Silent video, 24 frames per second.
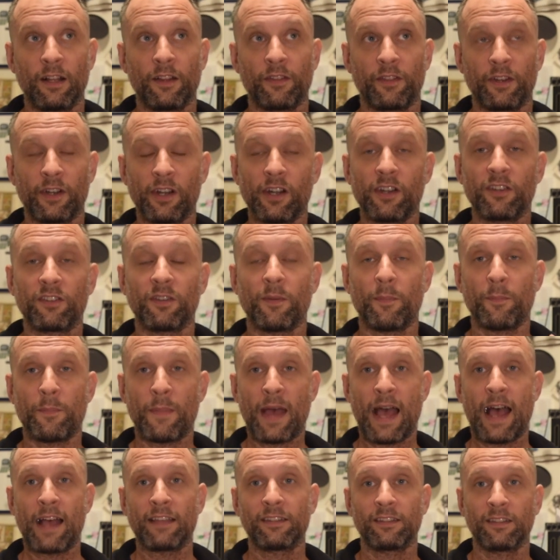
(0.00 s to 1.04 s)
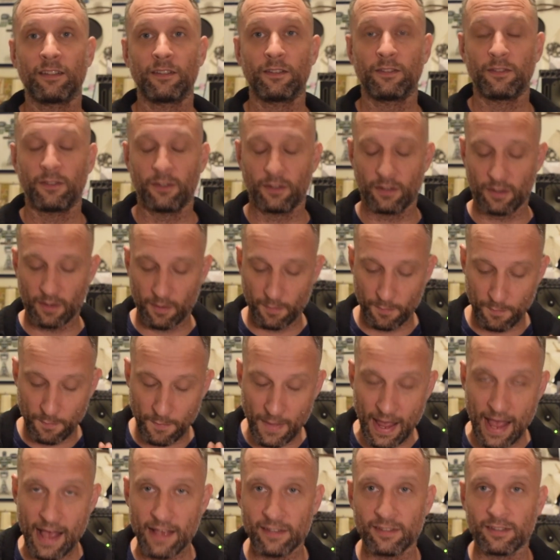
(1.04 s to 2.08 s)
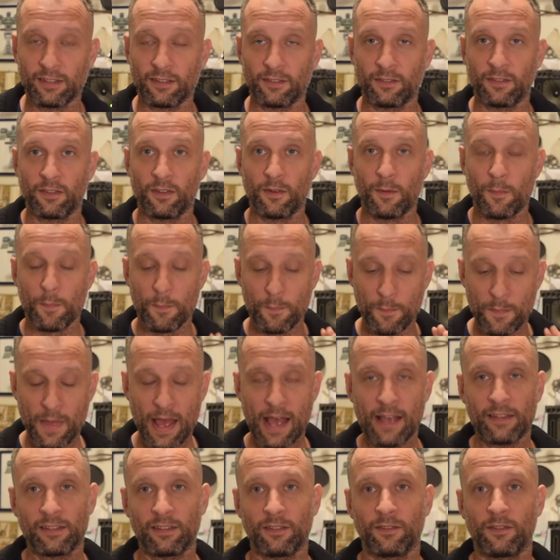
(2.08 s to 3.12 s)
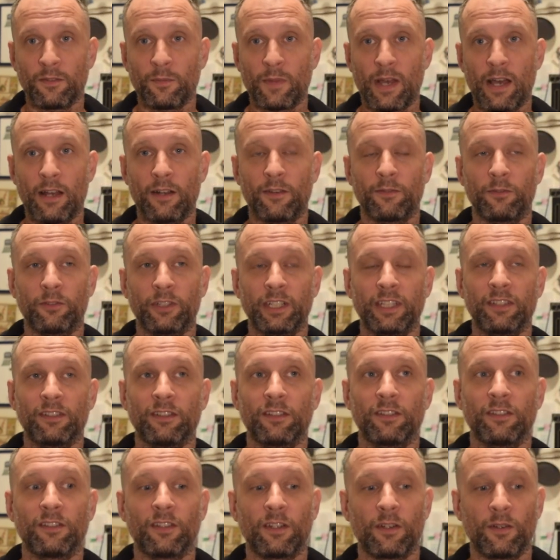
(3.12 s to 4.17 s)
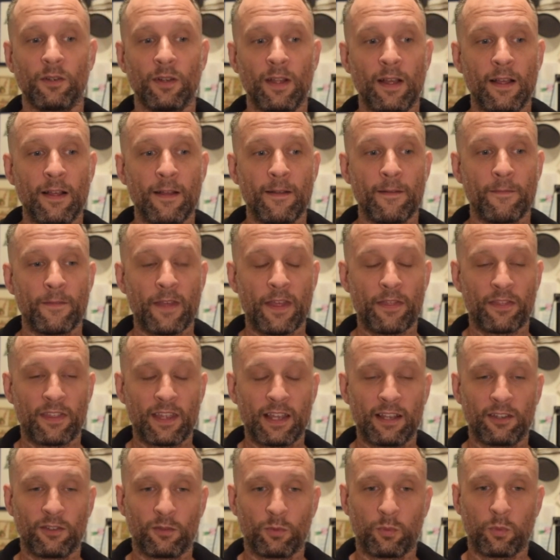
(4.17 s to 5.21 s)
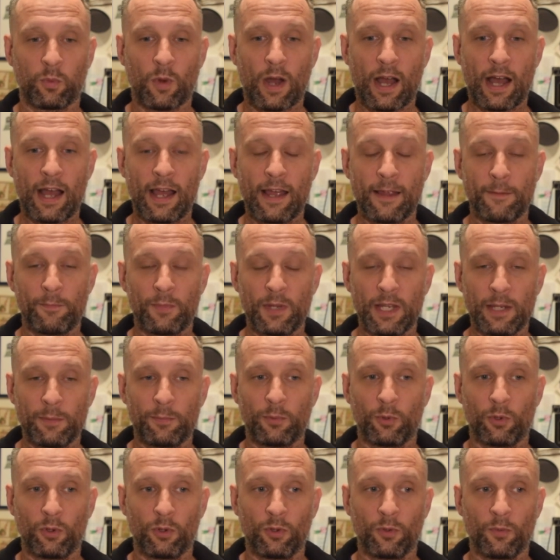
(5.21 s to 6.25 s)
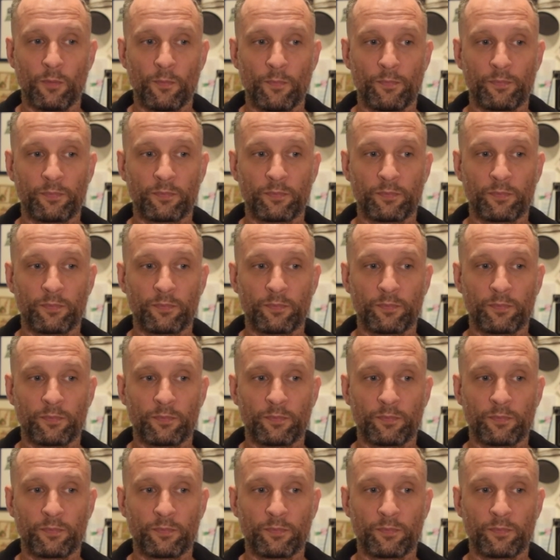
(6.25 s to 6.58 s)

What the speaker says: There is a massive amount of reasons and things why people